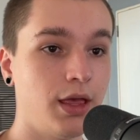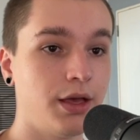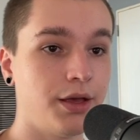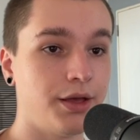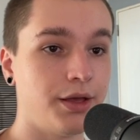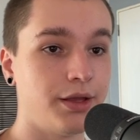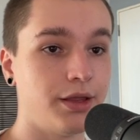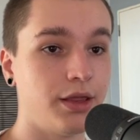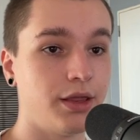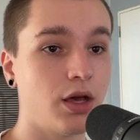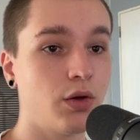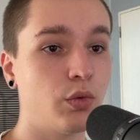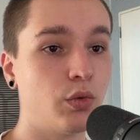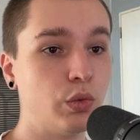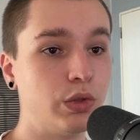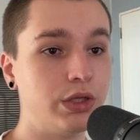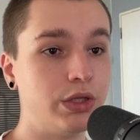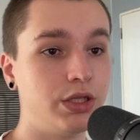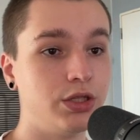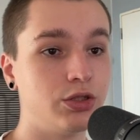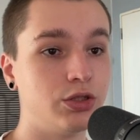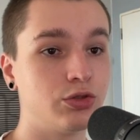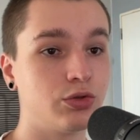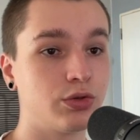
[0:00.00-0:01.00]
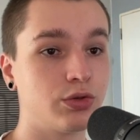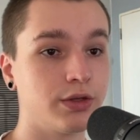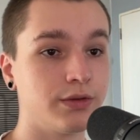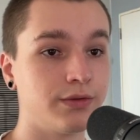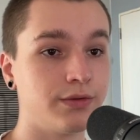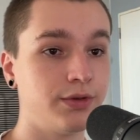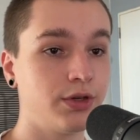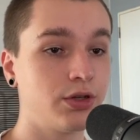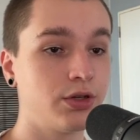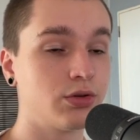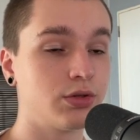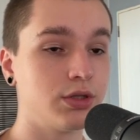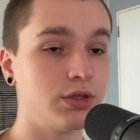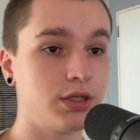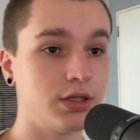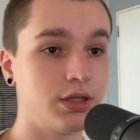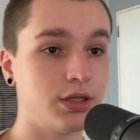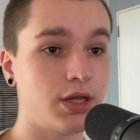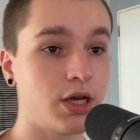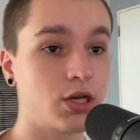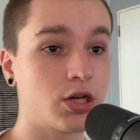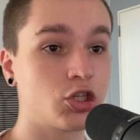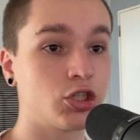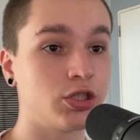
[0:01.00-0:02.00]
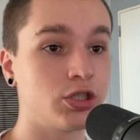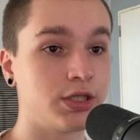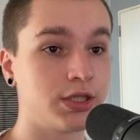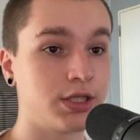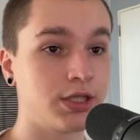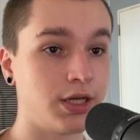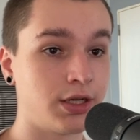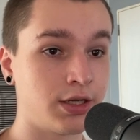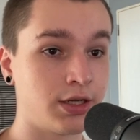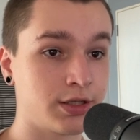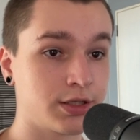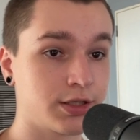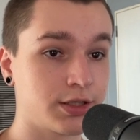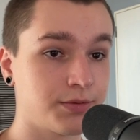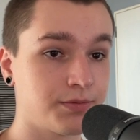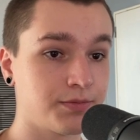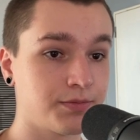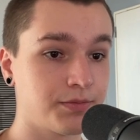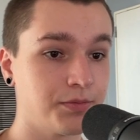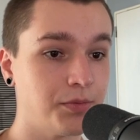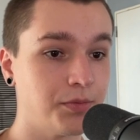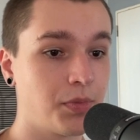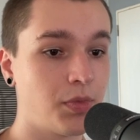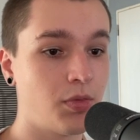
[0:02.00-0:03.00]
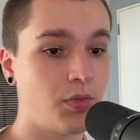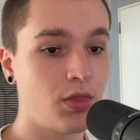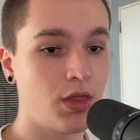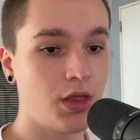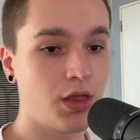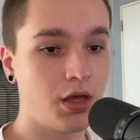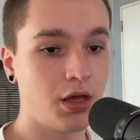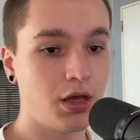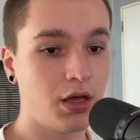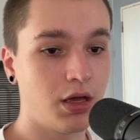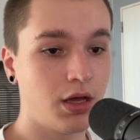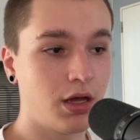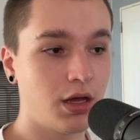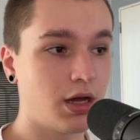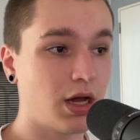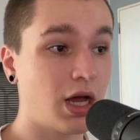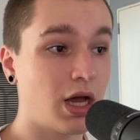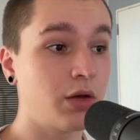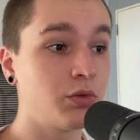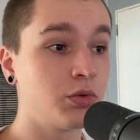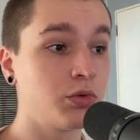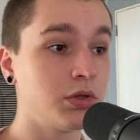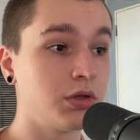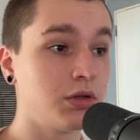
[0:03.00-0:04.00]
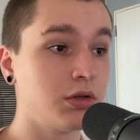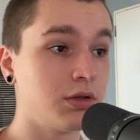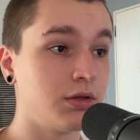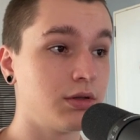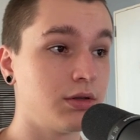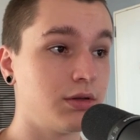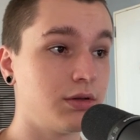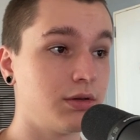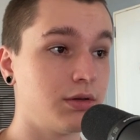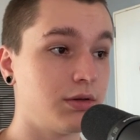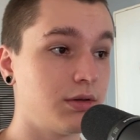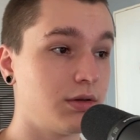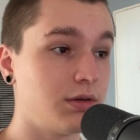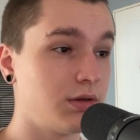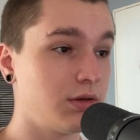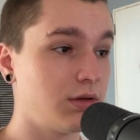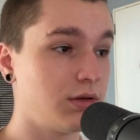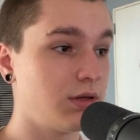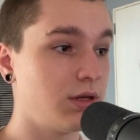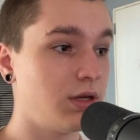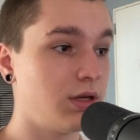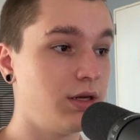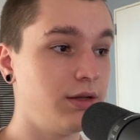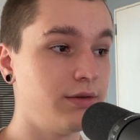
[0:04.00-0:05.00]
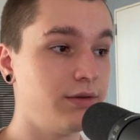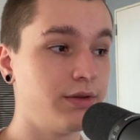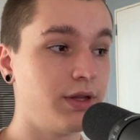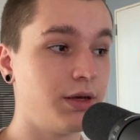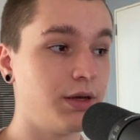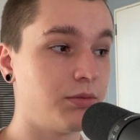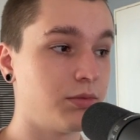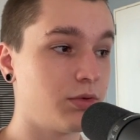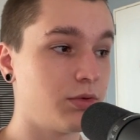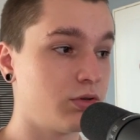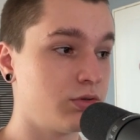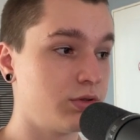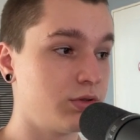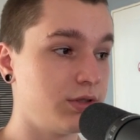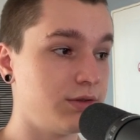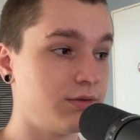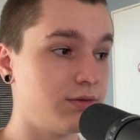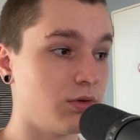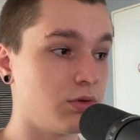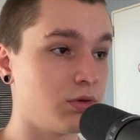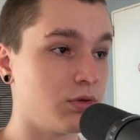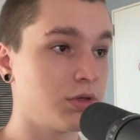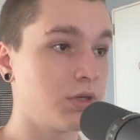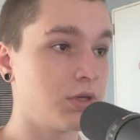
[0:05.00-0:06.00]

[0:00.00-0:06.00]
Now we need to configure the detection settings. I will leave them on default.